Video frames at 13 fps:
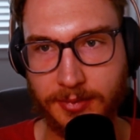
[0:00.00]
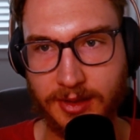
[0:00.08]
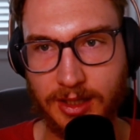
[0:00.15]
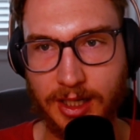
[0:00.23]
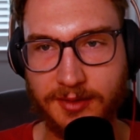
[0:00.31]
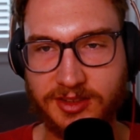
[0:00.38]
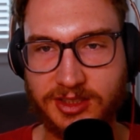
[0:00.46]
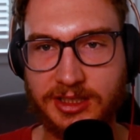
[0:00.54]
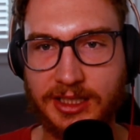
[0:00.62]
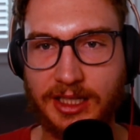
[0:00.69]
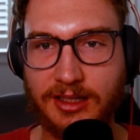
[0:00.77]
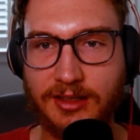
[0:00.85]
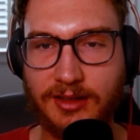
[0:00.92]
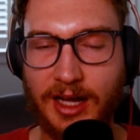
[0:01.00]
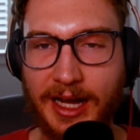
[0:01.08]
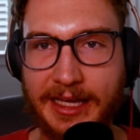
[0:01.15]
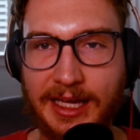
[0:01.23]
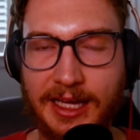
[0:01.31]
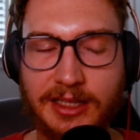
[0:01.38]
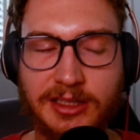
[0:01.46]
I'm sick of it. I, I
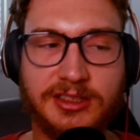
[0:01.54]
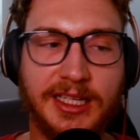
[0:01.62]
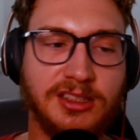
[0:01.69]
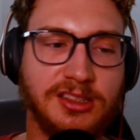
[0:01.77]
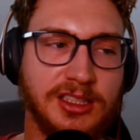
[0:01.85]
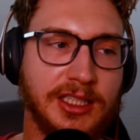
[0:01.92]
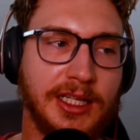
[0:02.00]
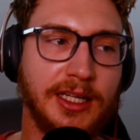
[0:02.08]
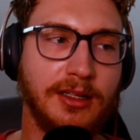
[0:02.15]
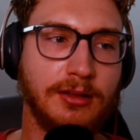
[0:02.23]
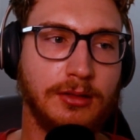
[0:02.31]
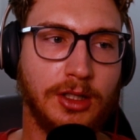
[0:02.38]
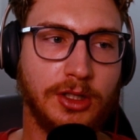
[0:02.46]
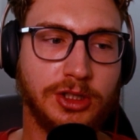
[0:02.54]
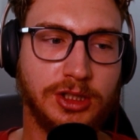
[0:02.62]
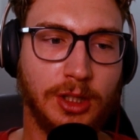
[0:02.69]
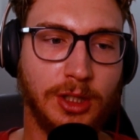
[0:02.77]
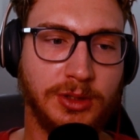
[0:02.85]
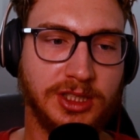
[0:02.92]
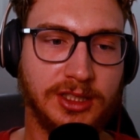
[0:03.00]
can't stand CNN. They're so
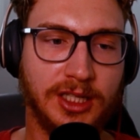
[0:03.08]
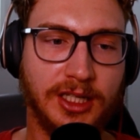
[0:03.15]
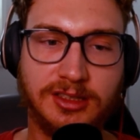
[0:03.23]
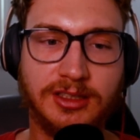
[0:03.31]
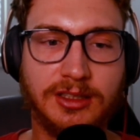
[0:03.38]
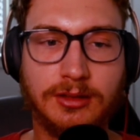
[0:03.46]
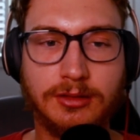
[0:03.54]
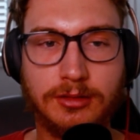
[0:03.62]
disgusting.